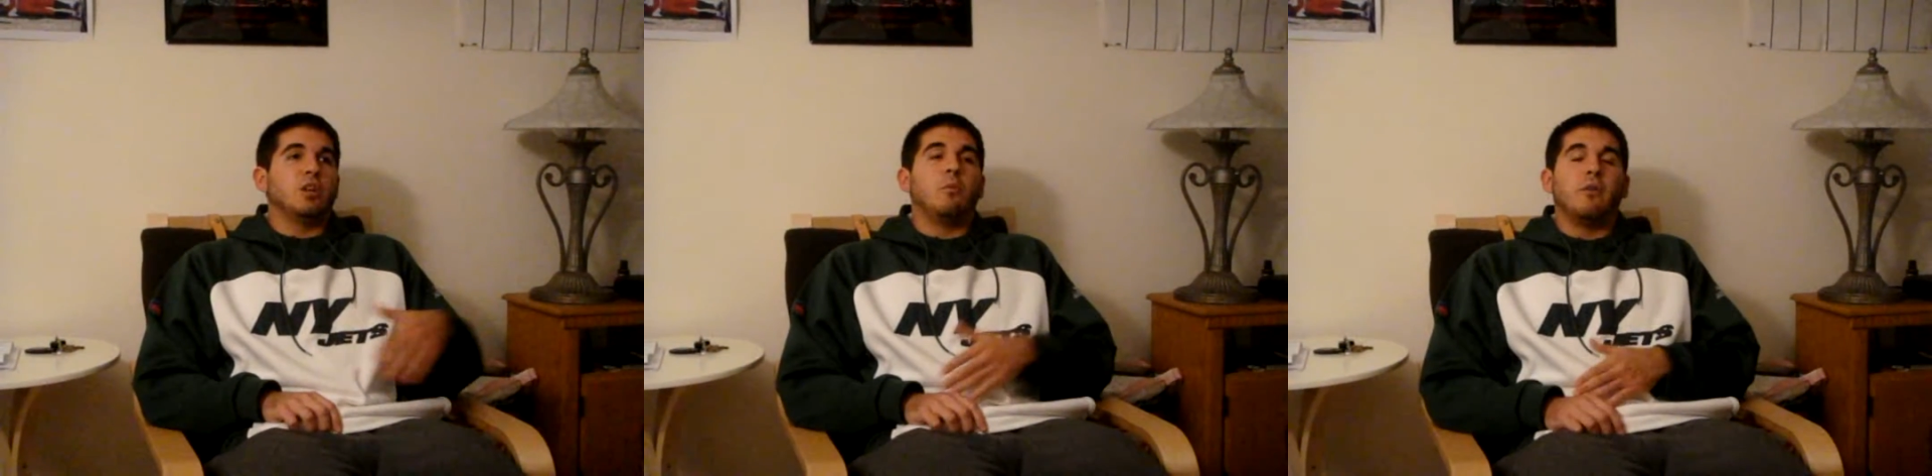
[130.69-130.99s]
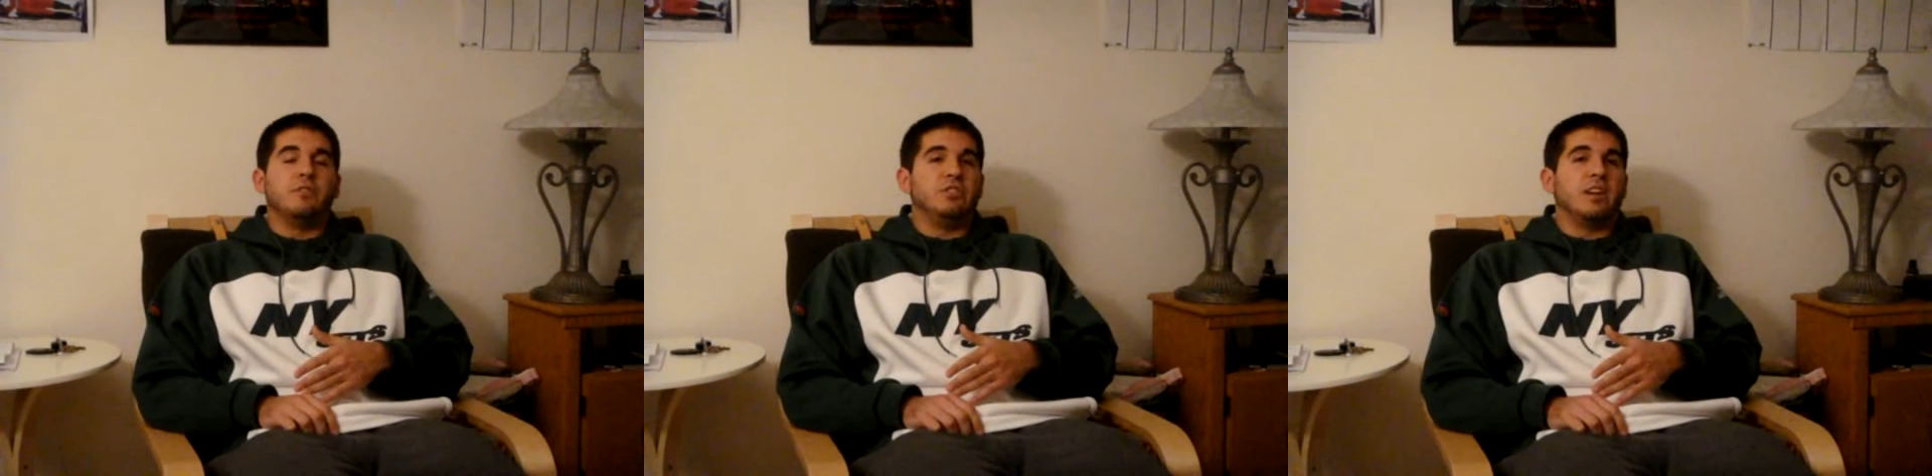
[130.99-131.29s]
jump
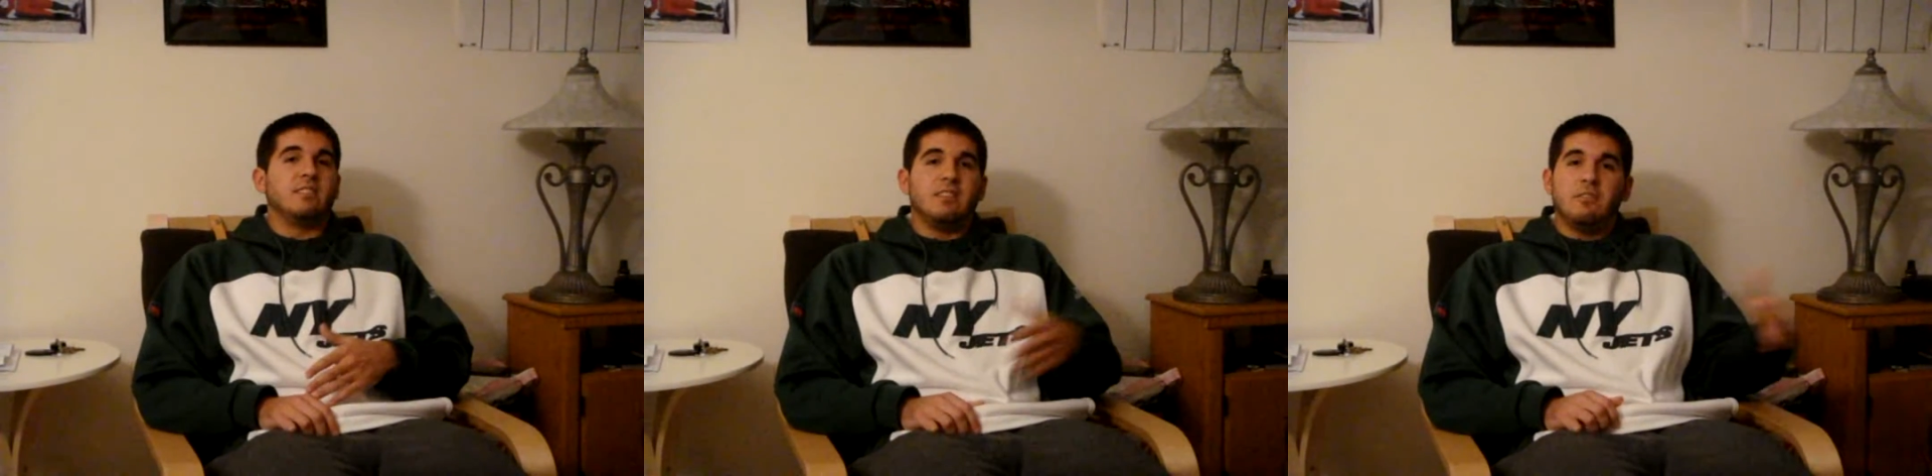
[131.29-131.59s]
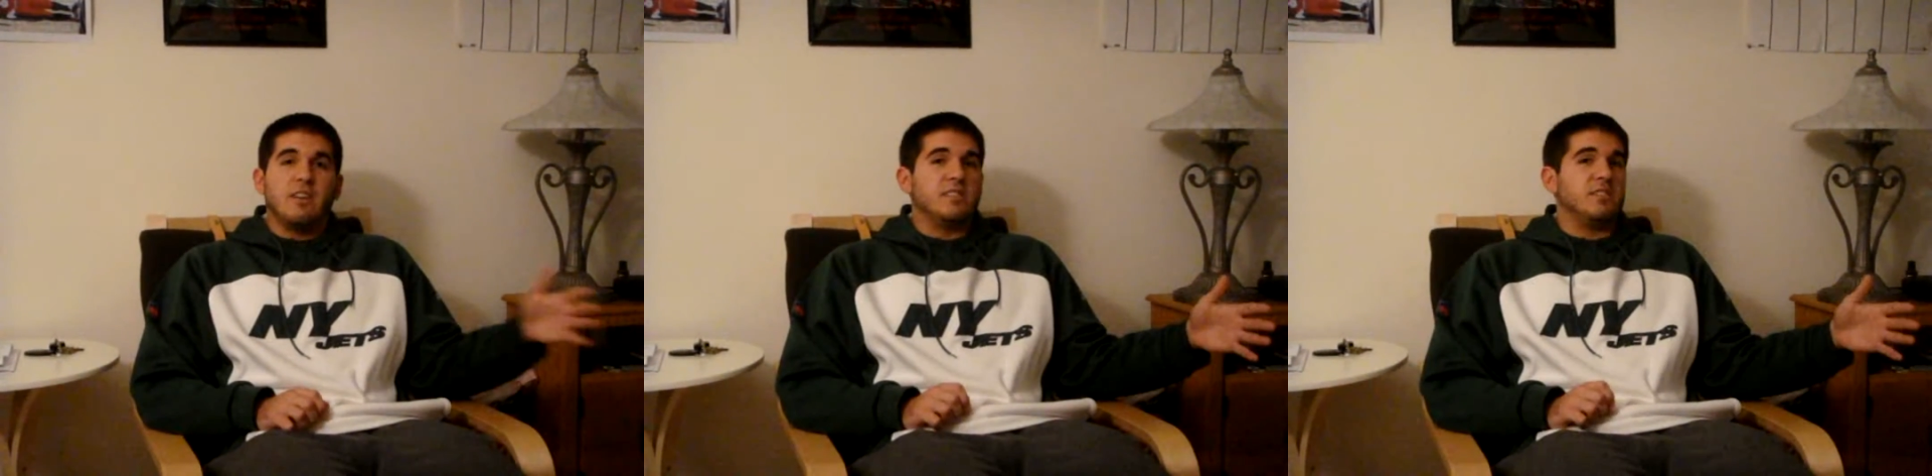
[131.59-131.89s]
off the Jets
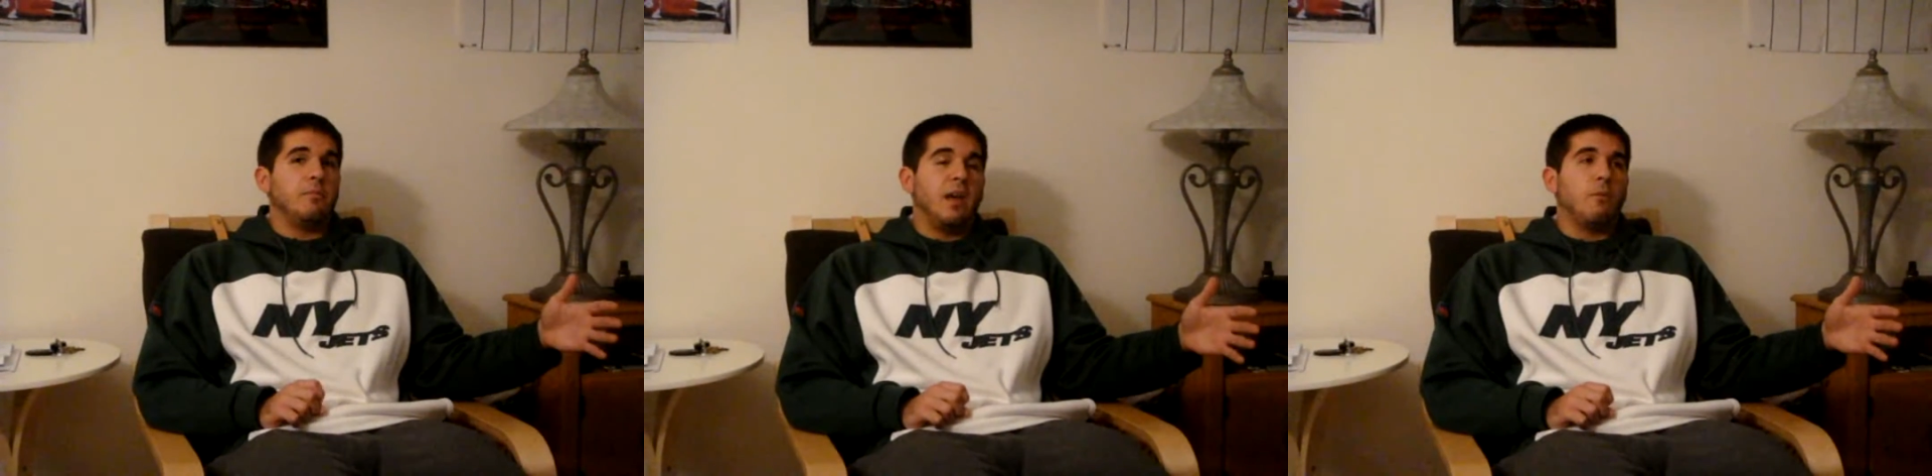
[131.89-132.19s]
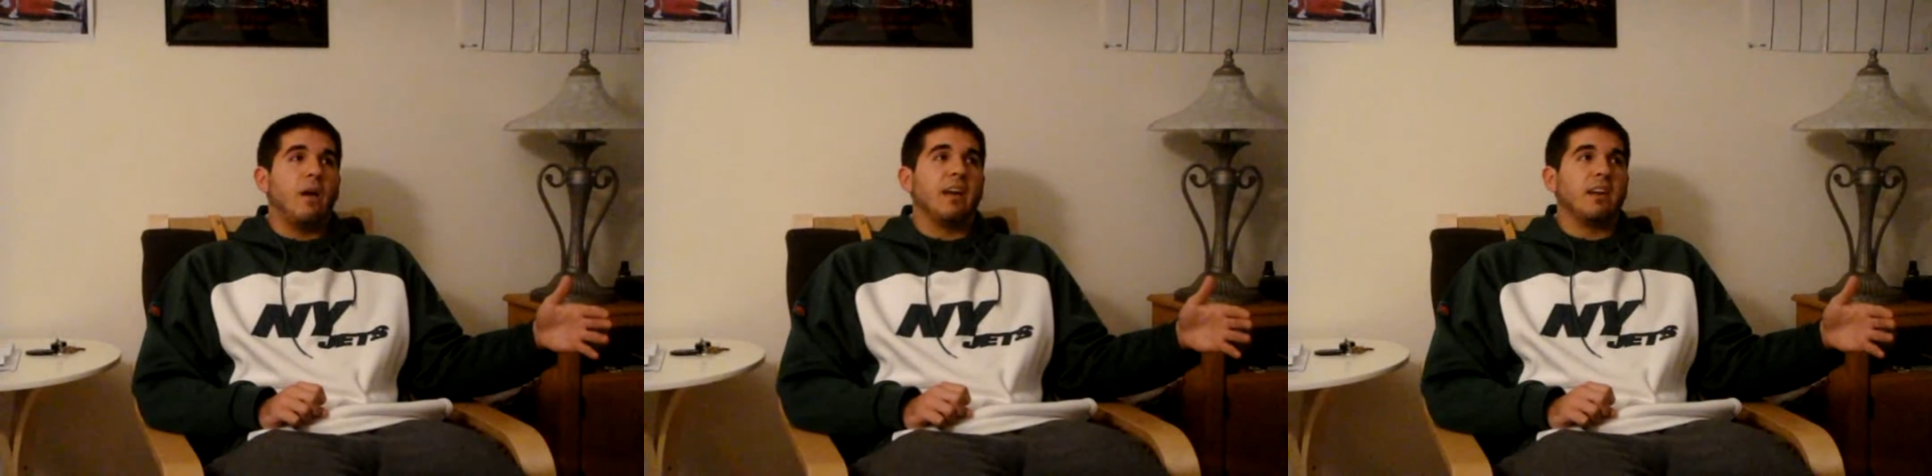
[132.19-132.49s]
defensive
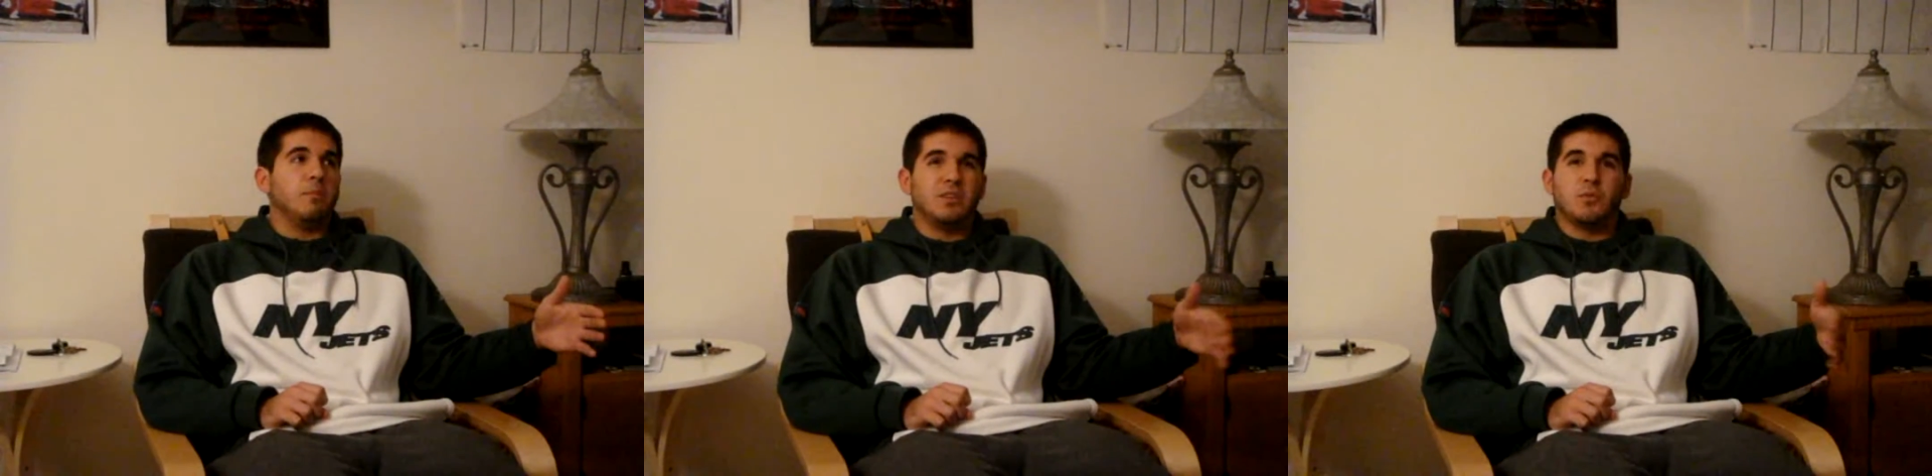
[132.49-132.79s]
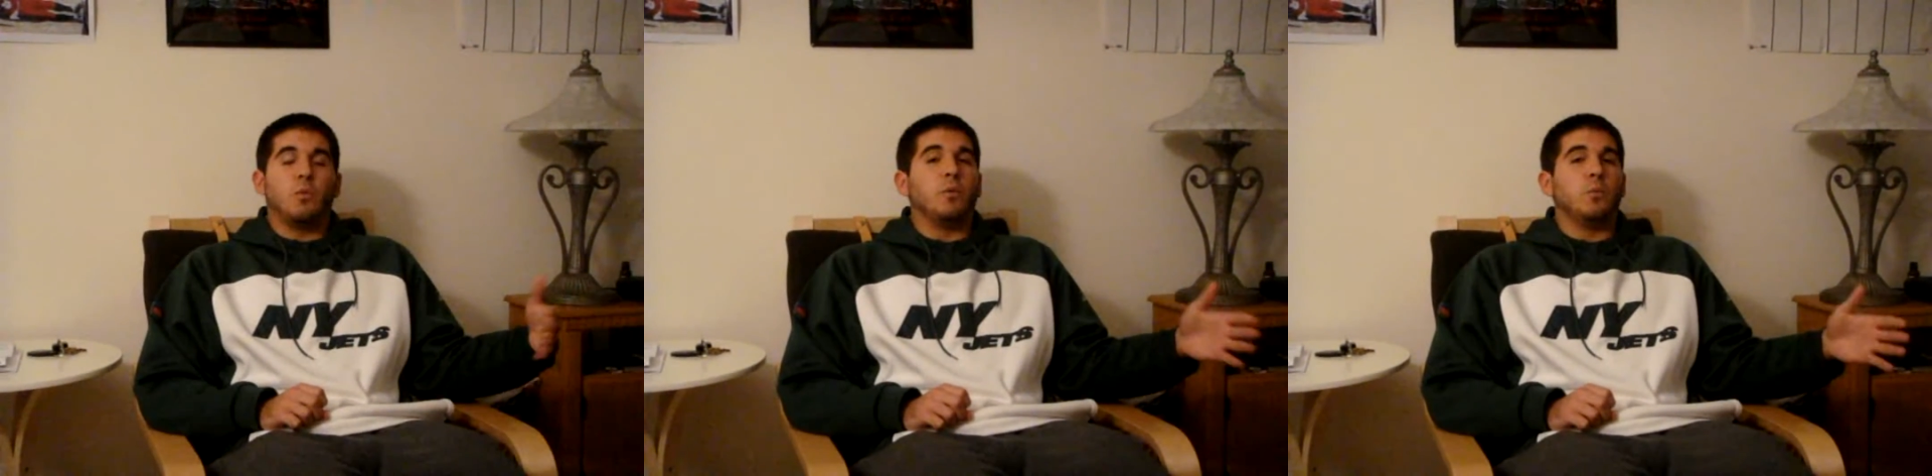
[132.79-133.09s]
bandwagon
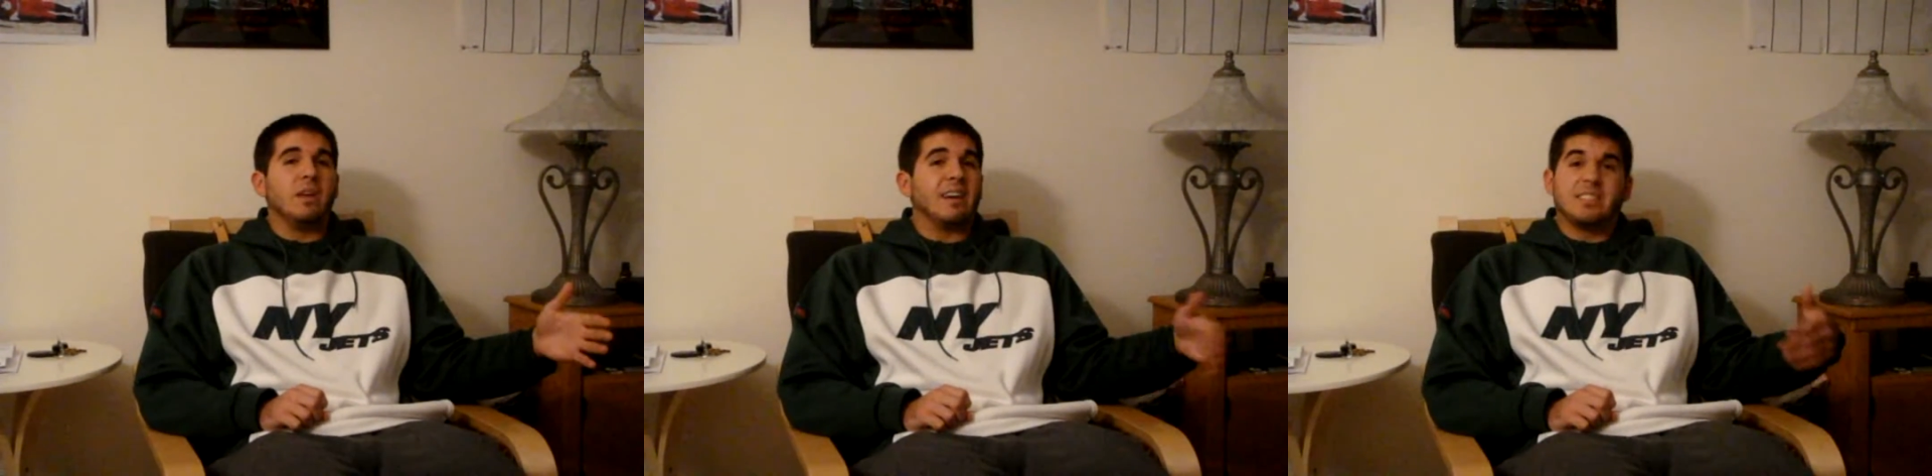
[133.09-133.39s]
because of 1 week.